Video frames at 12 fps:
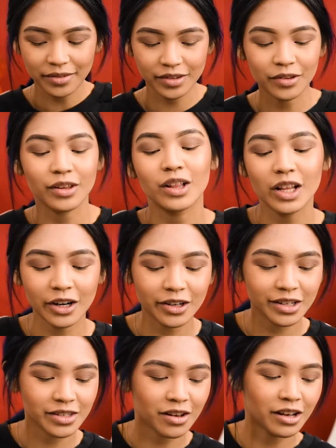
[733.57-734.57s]
So the glitter
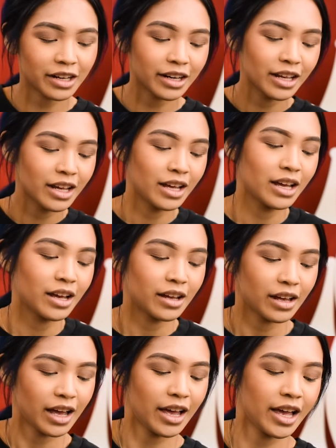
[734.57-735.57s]
is on
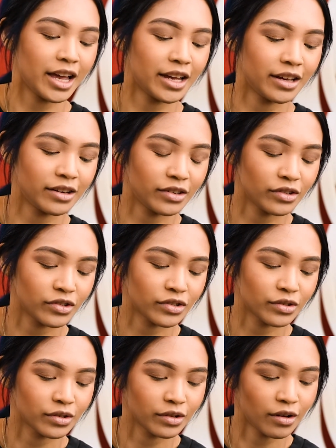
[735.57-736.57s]
and
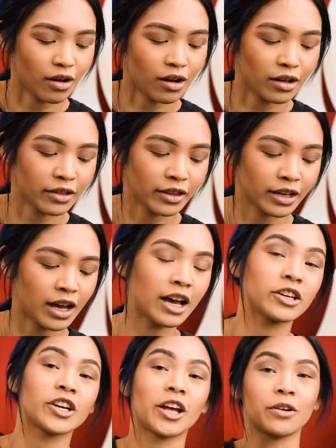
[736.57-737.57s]
all the
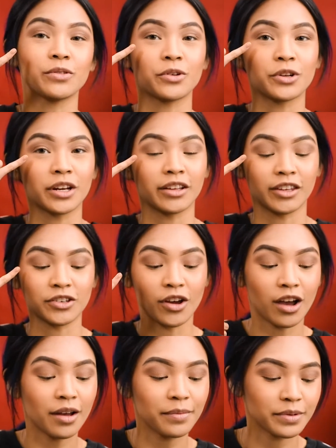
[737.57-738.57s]
eyeshadows are done at the
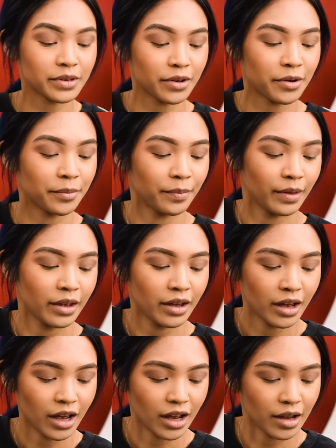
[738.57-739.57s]
top, so
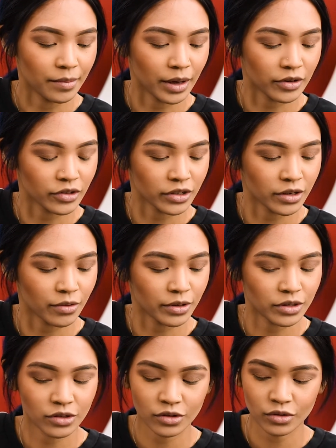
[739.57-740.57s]
I'm actually going
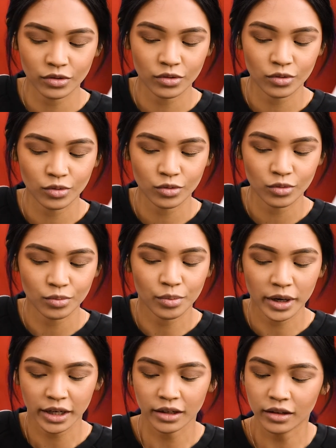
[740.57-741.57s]
to
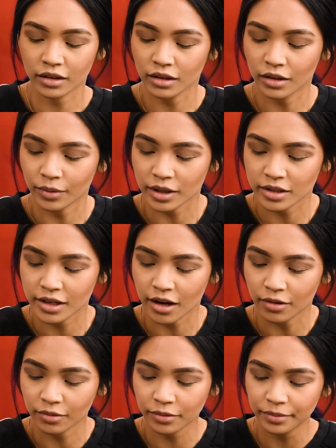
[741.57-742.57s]
bring the rest
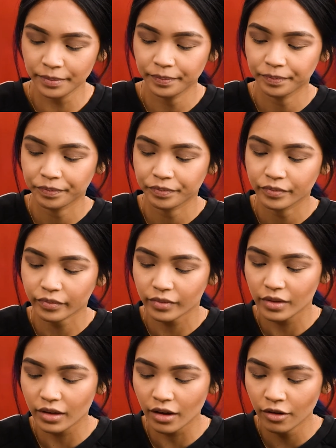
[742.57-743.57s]
down
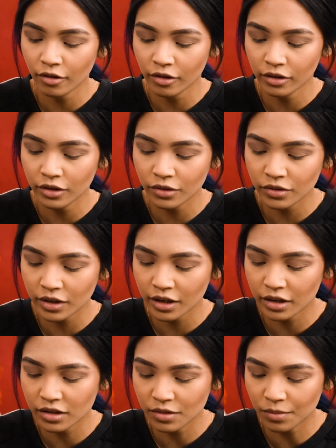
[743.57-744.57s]
using
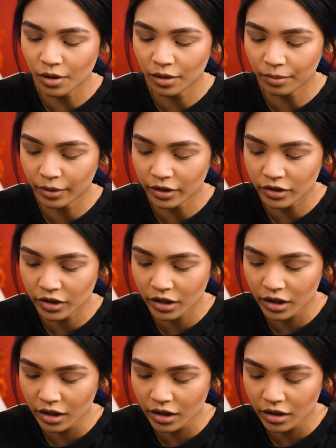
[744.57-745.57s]
a small brush
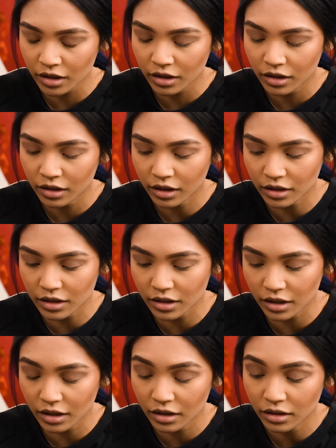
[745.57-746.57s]
here. Let's see.